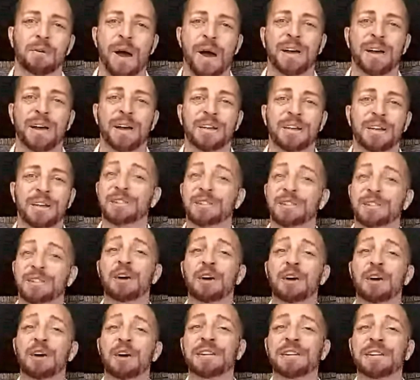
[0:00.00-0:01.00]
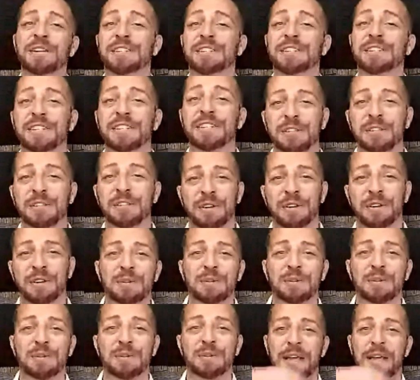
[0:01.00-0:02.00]
While there's so much to
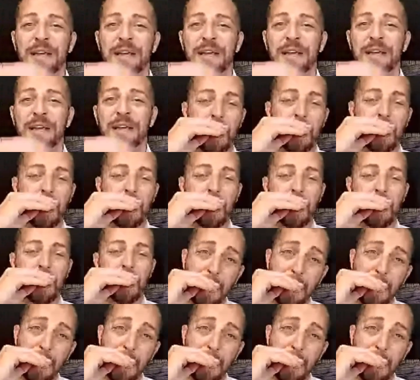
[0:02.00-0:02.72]
disagree with there,